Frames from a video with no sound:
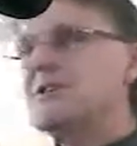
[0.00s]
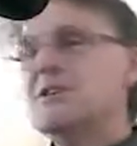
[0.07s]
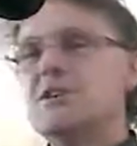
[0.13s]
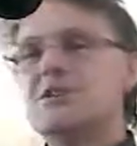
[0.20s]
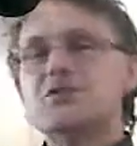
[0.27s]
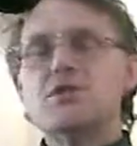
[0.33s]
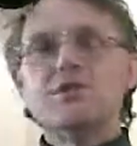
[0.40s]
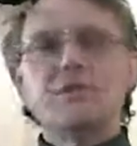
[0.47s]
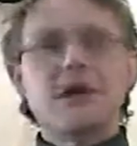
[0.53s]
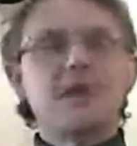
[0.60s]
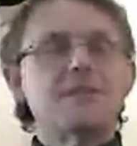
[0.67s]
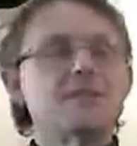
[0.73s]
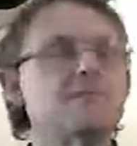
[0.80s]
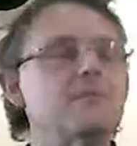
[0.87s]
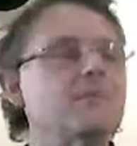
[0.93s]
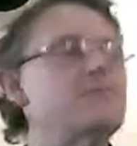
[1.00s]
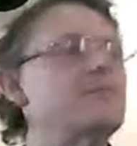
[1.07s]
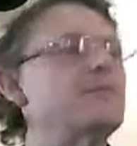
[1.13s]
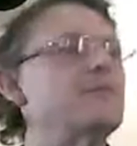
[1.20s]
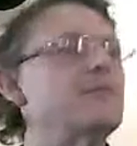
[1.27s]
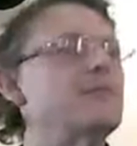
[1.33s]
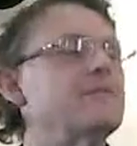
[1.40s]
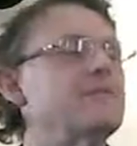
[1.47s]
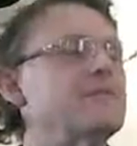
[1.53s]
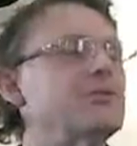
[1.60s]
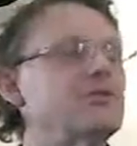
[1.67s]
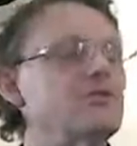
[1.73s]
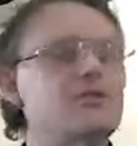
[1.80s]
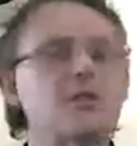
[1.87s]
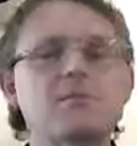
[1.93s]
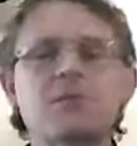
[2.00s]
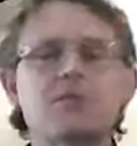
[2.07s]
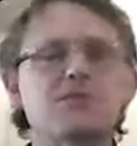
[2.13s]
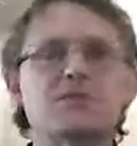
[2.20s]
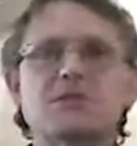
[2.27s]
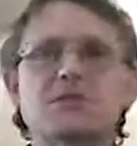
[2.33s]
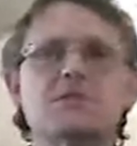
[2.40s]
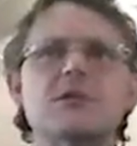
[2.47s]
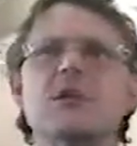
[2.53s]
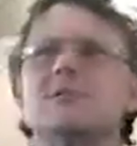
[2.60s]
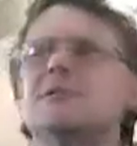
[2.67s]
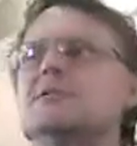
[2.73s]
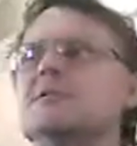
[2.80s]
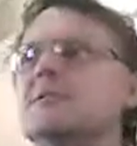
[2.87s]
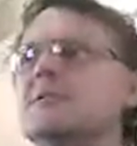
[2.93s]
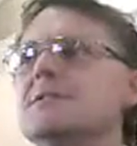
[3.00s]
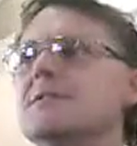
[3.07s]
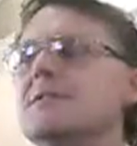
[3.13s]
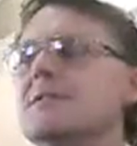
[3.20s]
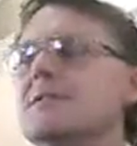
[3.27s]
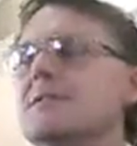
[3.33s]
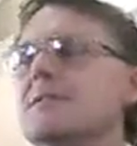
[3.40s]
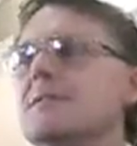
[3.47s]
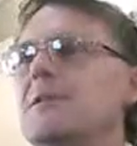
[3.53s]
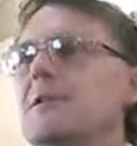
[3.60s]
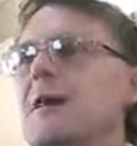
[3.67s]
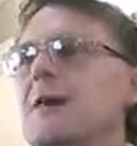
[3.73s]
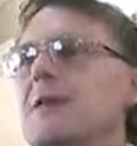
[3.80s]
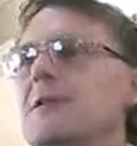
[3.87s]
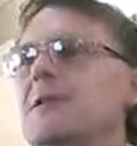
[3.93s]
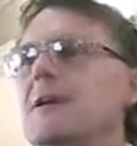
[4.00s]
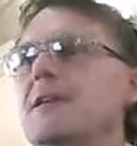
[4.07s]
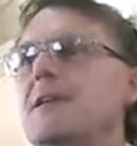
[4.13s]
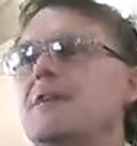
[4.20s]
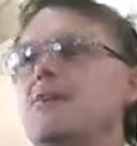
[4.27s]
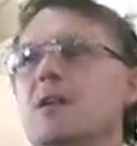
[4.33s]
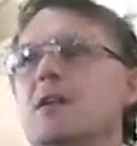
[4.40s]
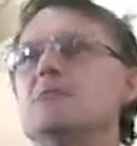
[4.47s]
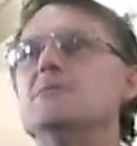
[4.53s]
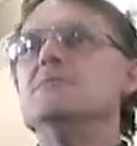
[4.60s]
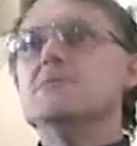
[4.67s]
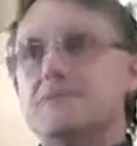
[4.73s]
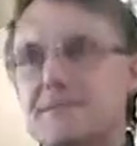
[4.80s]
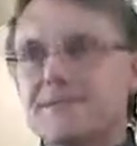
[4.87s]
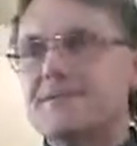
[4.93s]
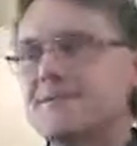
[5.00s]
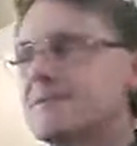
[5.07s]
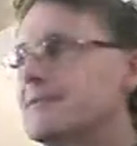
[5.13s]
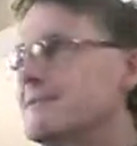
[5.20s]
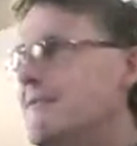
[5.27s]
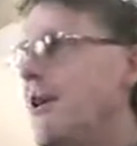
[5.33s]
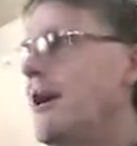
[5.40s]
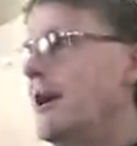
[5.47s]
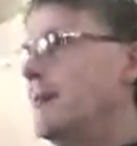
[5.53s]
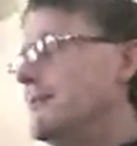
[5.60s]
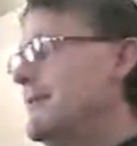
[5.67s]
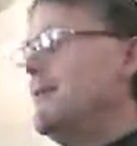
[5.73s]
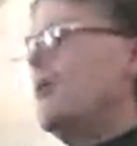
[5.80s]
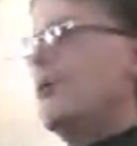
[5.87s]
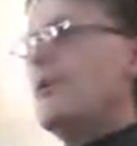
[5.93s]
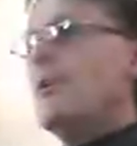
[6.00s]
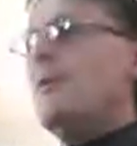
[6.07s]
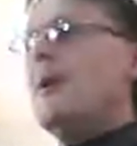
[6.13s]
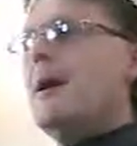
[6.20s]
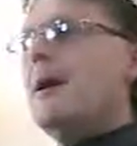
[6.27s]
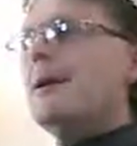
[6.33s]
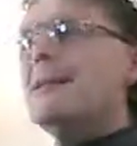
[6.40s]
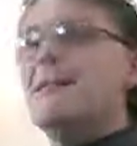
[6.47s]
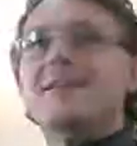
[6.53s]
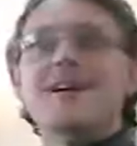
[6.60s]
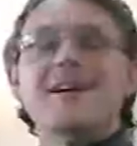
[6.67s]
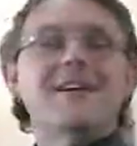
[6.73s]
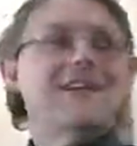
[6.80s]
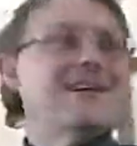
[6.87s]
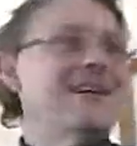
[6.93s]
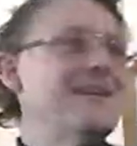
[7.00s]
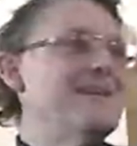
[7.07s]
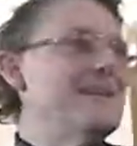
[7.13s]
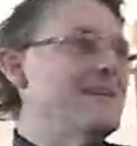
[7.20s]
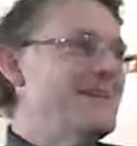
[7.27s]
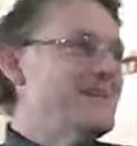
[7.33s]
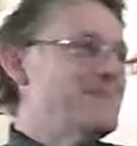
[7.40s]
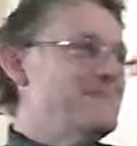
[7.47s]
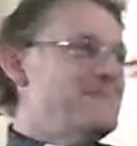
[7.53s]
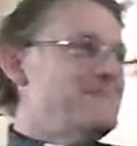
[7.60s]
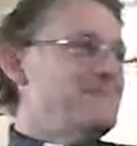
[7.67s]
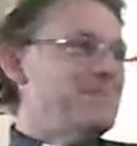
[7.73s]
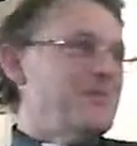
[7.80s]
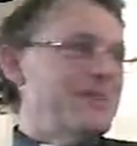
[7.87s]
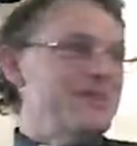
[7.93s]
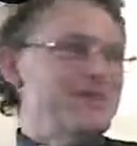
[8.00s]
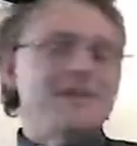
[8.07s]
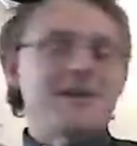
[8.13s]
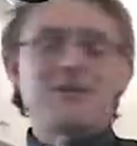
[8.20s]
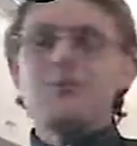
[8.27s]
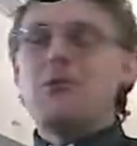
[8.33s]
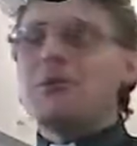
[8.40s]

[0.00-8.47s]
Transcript: So you sort of cut them off before they finish, and you say, well, look, just do this, you know, and then they sort of go, ugh, fine, and walk away, you know, and then they